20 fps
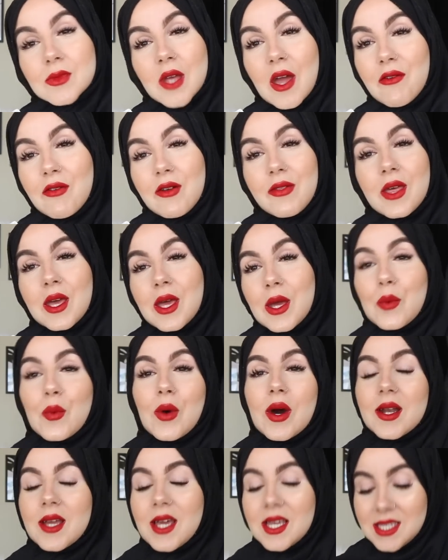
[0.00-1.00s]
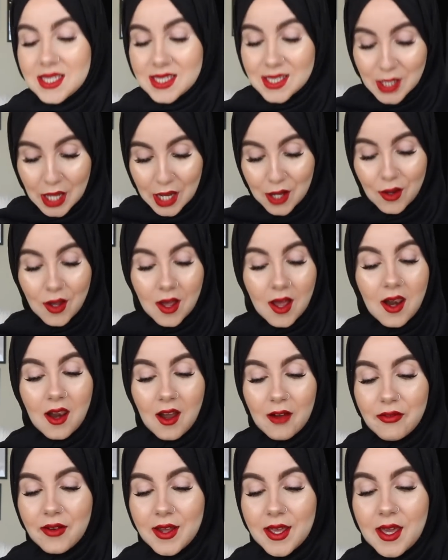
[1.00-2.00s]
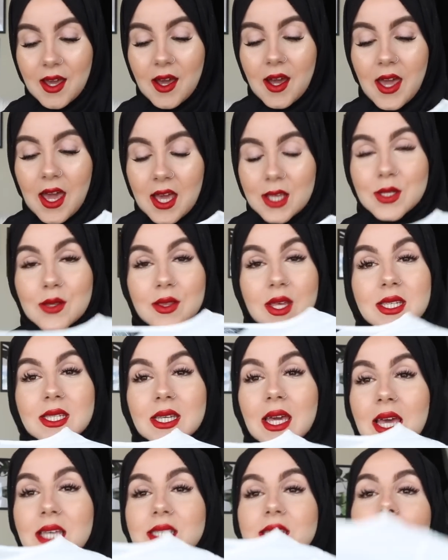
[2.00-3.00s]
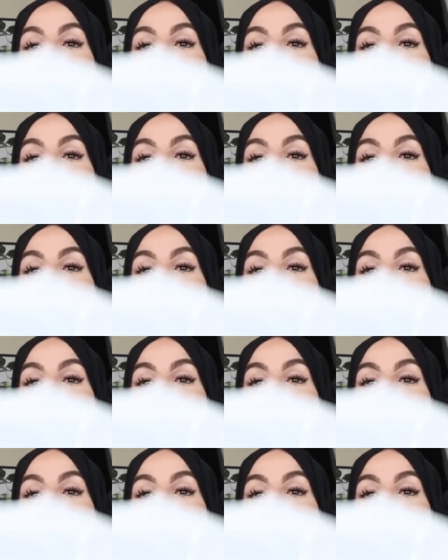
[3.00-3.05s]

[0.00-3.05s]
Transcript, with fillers: everything in one. It's so lovely. Okay, so this is